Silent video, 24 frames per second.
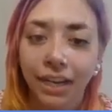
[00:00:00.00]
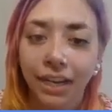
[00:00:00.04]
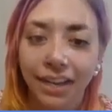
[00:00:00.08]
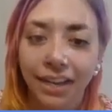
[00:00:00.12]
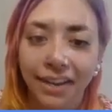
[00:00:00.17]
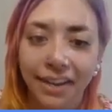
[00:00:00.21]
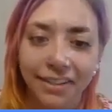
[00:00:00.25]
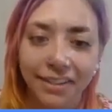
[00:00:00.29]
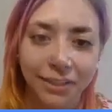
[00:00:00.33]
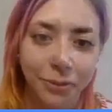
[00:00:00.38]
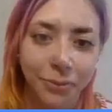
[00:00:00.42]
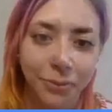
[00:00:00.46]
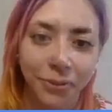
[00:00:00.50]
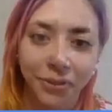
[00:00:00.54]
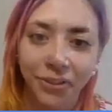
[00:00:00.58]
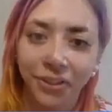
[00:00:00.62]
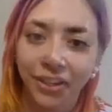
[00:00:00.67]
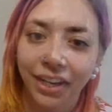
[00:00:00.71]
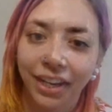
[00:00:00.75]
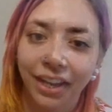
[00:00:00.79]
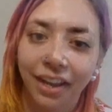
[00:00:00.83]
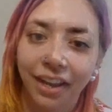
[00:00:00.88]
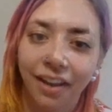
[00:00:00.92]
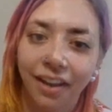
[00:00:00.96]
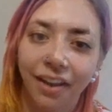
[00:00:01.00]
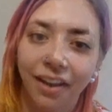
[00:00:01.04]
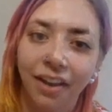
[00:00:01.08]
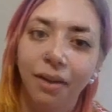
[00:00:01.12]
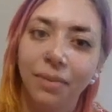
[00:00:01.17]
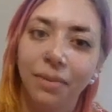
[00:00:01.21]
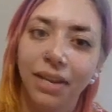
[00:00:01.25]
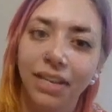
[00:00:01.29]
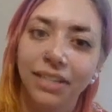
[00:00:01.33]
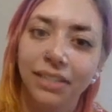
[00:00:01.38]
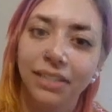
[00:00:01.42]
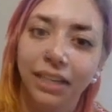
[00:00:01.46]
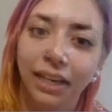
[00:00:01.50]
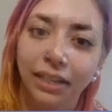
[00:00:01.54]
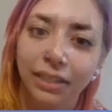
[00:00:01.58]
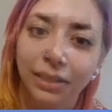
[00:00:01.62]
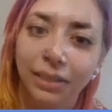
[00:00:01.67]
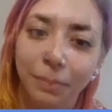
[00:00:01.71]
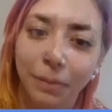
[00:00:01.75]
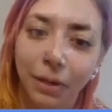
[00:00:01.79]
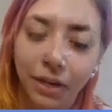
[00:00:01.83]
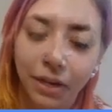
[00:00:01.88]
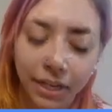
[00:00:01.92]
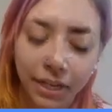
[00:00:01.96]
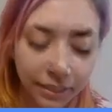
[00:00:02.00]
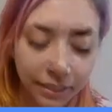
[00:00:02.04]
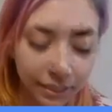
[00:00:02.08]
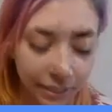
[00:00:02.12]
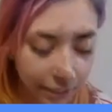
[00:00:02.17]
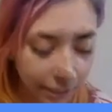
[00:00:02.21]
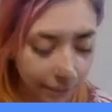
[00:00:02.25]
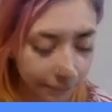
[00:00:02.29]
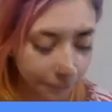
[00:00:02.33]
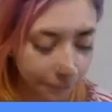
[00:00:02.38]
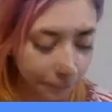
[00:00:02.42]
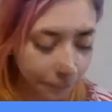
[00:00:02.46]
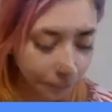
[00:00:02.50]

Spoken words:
it's a really amazing experience.